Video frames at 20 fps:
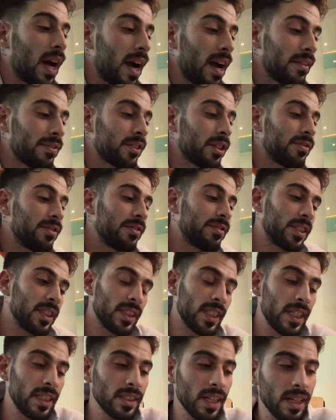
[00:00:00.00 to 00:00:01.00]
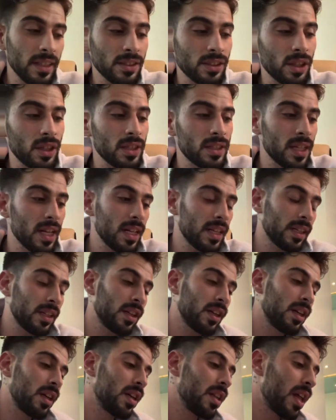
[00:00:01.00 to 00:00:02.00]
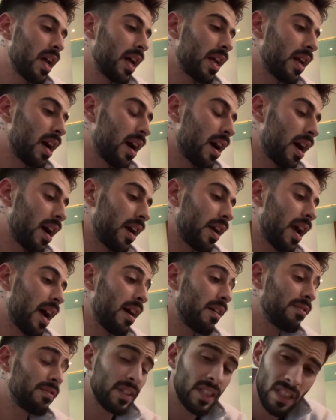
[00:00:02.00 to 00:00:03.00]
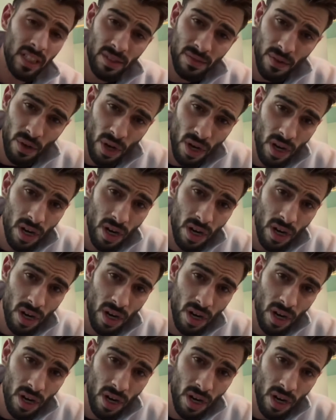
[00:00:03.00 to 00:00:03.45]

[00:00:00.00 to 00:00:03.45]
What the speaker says: After 15 days, I started telling her that I have feelings for